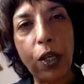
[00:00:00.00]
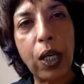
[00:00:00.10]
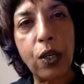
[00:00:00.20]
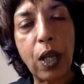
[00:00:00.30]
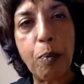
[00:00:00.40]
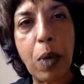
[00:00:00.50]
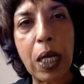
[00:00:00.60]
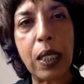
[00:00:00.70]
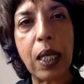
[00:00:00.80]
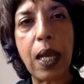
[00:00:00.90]
to change that
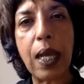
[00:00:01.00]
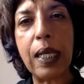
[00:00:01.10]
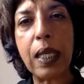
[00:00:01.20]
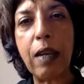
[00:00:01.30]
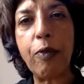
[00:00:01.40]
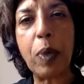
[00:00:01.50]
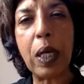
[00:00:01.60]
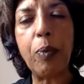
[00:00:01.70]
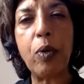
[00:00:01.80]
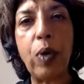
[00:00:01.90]
mindset is if
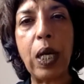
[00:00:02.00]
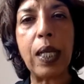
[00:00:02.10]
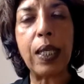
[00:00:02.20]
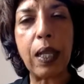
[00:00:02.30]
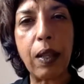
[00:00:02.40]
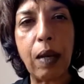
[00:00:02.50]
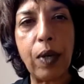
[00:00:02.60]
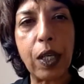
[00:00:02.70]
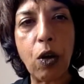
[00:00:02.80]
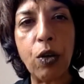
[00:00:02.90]
people realize that there is
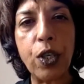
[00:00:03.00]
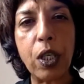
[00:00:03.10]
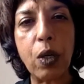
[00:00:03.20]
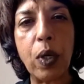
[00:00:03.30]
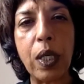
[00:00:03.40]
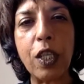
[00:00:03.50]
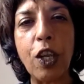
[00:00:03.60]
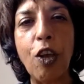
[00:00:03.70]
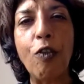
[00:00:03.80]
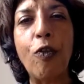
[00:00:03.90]
a consequence
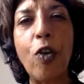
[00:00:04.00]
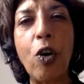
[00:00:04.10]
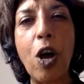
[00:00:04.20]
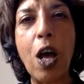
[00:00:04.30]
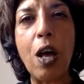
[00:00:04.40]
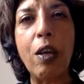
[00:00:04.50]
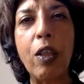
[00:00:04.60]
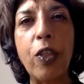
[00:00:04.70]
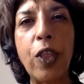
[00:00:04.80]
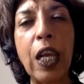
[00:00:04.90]
for
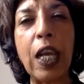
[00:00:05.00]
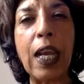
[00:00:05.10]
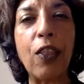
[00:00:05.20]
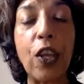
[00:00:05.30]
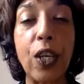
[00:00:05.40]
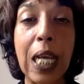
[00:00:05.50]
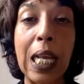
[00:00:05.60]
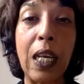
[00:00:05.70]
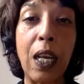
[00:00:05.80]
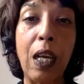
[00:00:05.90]
thinking that
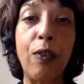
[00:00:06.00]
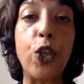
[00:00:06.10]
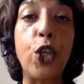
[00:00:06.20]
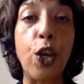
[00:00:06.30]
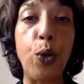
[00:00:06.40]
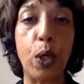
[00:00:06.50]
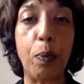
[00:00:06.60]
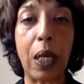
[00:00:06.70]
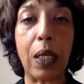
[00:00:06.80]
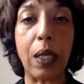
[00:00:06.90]
Dalit lives don't
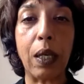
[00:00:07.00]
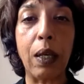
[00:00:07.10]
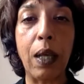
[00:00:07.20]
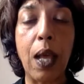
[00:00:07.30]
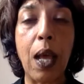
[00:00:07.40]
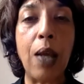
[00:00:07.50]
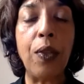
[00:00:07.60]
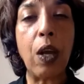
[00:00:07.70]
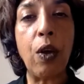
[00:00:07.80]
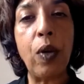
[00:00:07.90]
matter. And
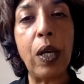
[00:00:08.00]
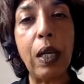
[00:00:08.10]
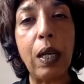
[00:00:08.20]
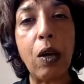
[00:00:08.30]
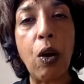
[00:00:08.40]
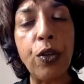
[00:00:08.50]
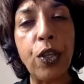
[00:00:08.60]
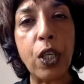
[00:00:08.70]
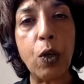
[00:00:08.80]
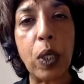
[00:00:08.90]
the only
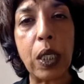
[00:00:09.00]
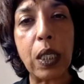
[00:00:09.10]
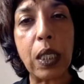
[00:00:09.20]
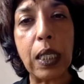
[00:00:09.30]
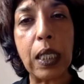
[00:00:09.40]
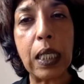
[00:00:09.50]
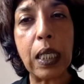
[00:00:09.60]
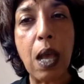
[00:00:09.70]
consequences